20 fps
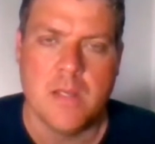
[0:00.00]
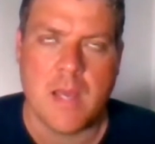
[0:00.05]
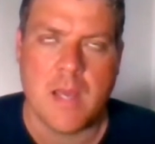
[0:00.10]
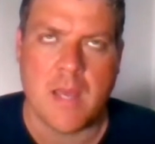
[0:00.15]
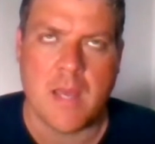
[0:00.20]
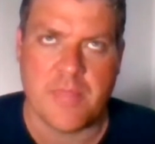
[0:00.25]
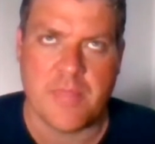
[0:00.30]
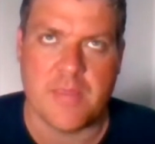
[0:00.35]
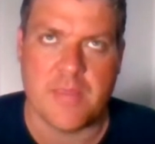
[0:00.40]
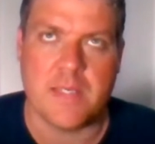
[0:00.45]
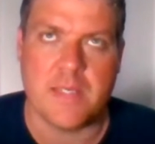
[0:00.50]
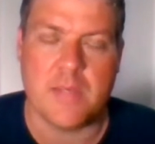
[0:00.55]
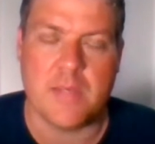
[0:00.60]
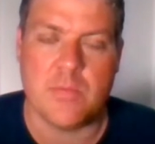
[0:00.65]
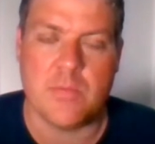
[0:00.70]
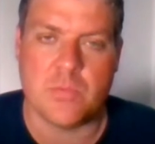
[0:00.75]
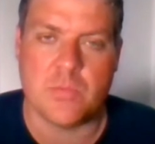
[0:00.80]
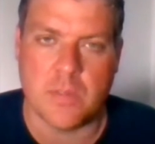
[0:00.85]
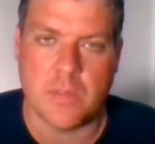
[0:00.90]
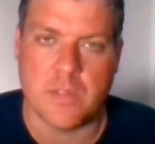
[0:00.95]
I think he
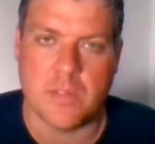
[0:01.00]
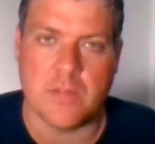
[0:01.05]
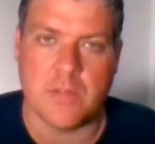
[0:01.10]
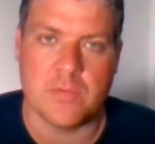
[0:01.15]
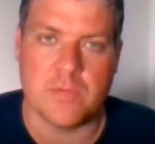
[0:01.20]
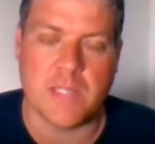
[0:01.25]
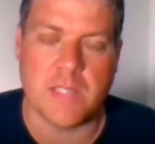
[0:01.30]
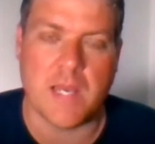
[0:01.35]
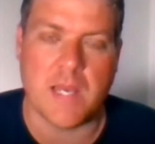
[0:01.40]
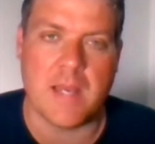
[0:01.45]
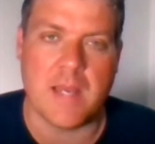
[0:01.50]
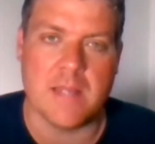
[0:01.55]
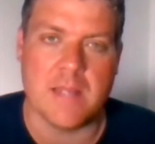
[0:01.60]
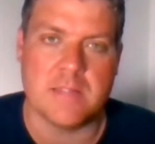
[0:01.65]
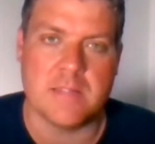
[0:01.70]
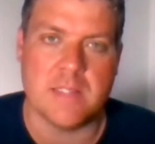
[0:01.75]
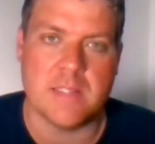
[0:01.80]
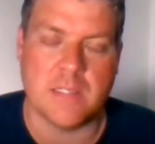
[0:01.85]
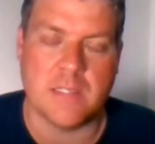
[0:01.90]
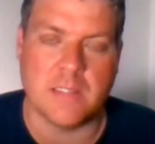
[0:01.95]
was one of those guys
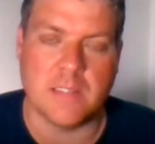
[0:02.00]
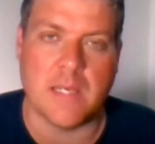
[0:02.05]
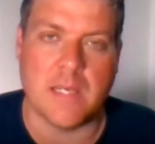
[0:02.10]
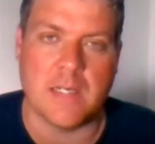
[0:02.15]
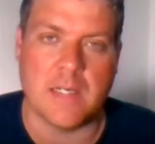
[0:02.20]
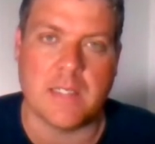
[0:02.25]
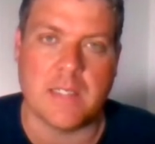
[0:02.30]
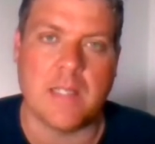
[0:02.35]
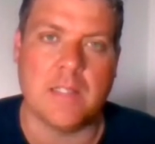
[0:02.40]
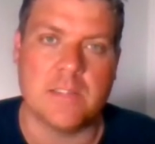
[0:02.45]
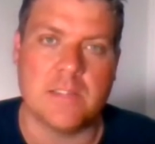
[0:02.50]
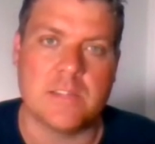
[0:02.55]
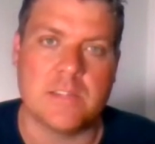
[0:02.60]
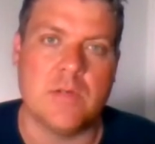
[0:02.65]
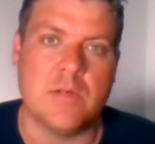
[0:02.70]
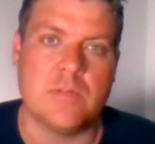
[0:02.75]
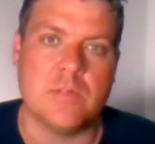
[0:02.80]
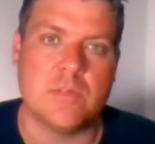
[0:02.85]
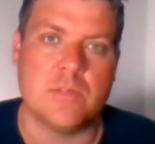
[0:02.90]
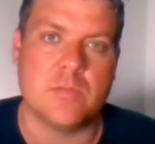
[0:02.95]
that a lot of college
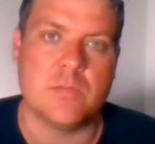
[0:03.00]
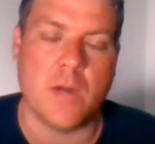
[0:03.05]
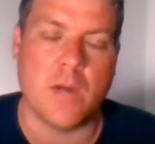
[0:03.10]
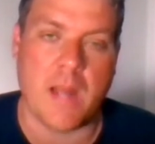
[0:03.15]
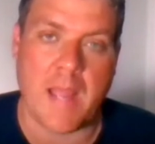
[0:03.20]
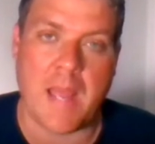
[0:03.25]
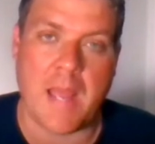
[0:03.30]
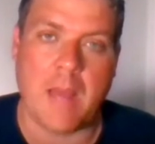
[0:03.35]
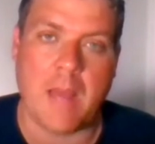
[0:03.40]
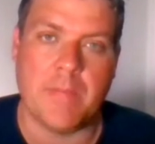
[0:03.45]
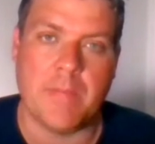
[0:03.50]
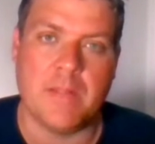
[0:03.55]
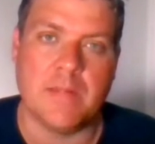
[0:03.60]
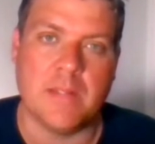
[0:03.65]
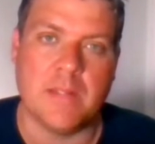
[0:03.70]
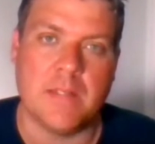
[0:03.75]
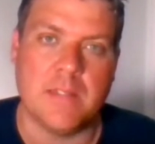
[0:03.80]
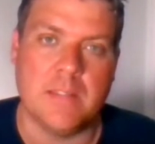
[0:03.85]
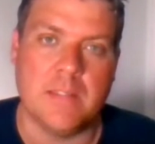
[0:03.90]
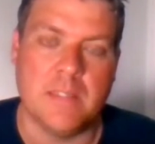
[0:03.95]
coaches were happy
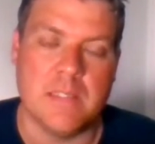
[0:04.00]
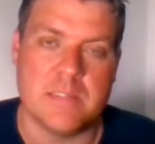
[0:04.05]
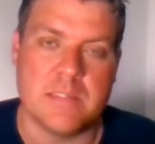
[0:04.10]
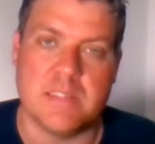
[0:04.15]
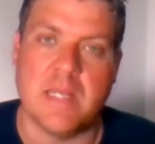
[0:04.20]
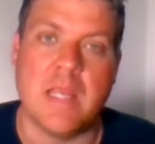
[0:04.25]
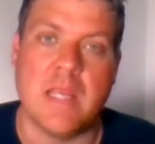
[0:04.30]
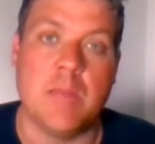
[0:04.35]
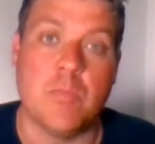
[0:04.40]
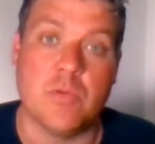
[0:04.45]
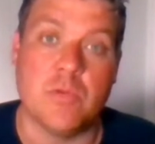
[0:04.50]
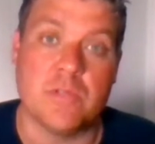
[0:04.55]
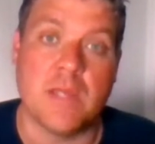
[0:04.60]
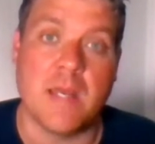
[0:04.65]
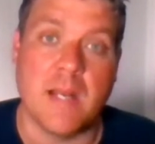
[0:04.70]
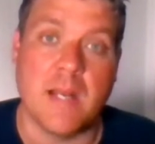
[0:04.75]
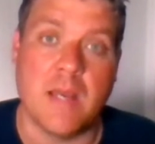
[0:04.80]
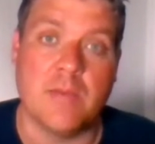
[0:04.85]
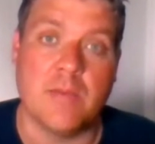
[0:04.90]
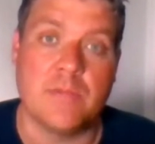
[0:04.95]
that his name was
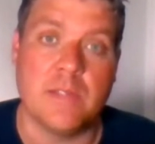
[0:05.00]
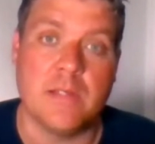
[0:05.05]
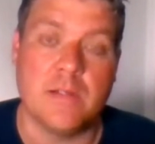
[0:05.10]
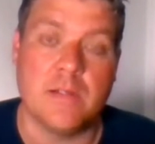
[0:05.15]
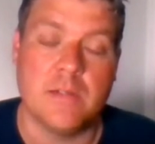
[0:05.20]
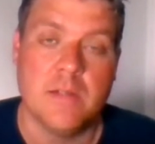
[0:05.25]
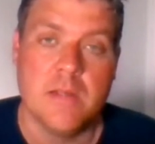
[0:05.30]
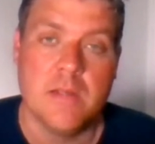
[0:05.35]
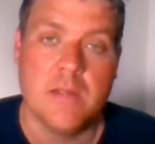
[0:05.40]
not out there.